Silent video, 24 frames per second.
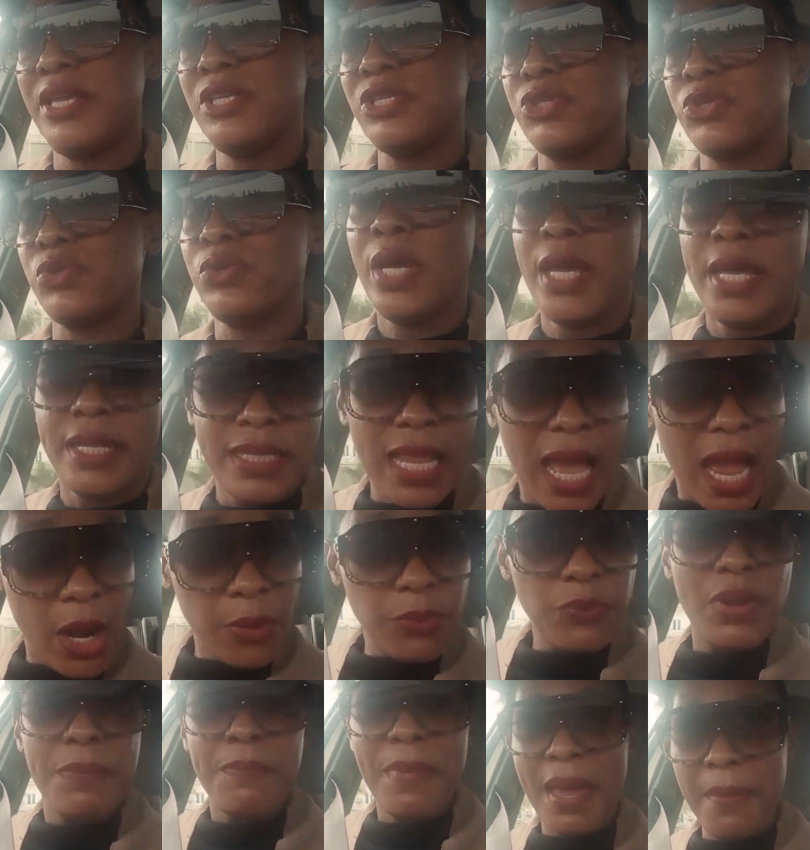into. Now
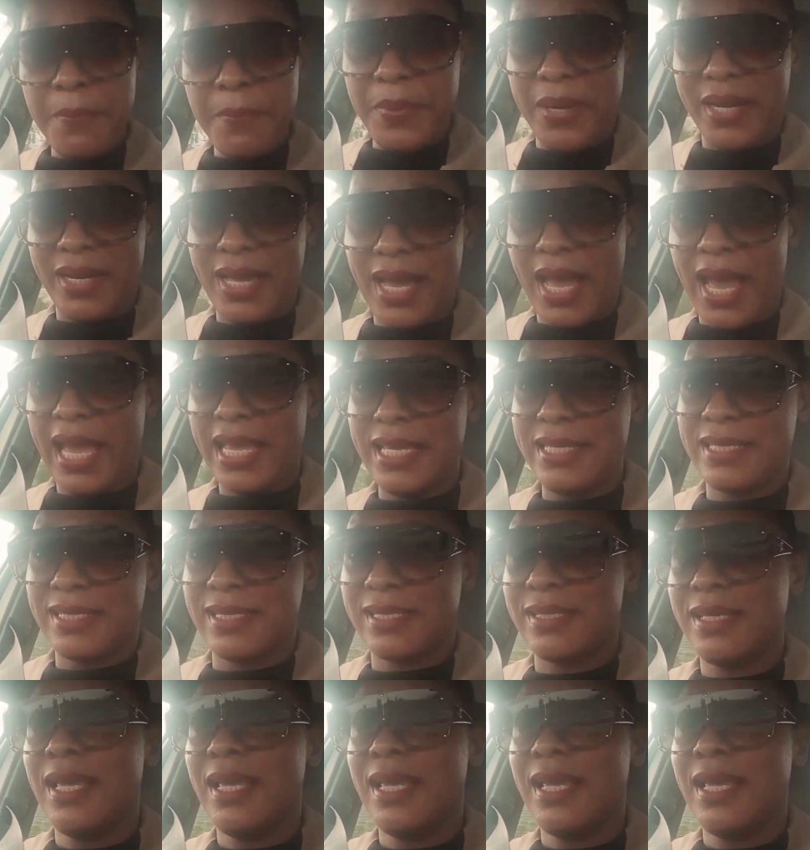remember, guys,